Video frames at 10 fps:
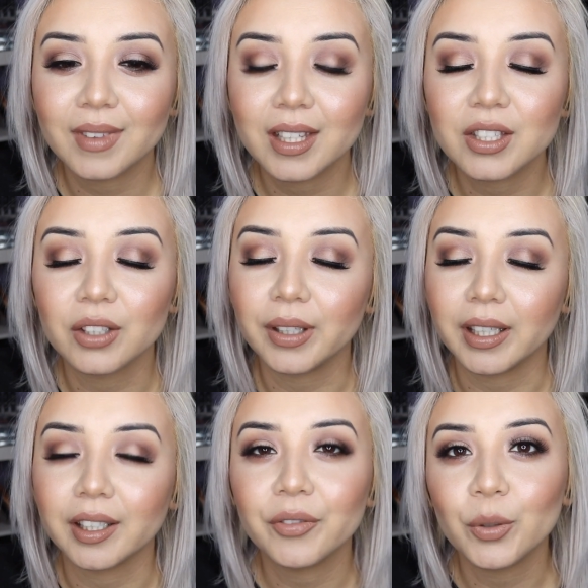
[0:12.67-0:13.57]
So
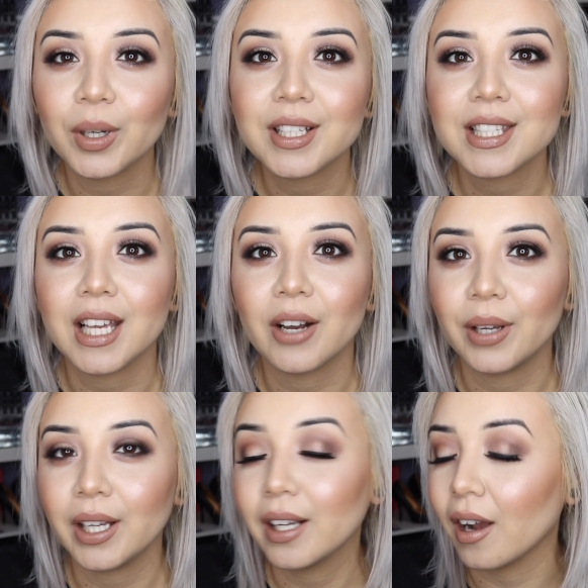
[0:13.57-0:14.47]
yeah, if you want to see how
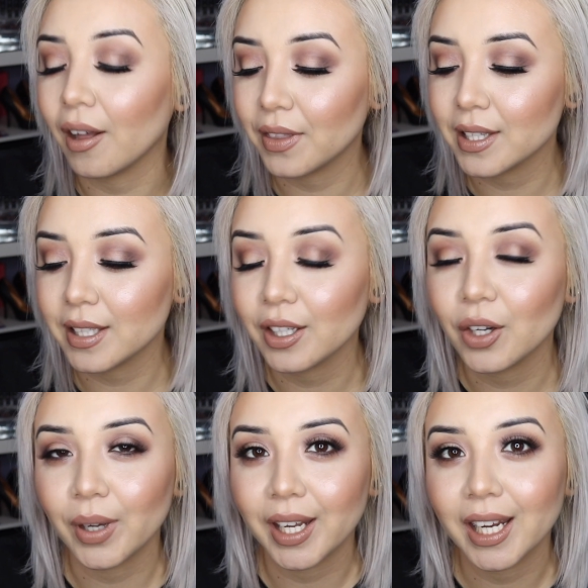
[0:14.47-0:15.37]
I got this look,
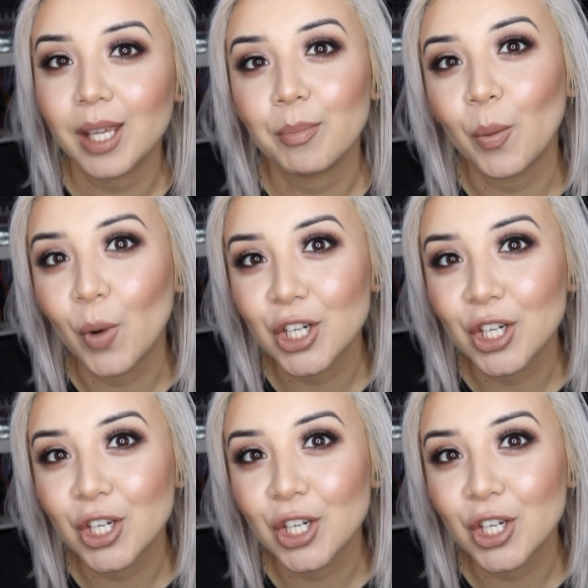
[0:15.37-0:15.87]
go ahead and keep on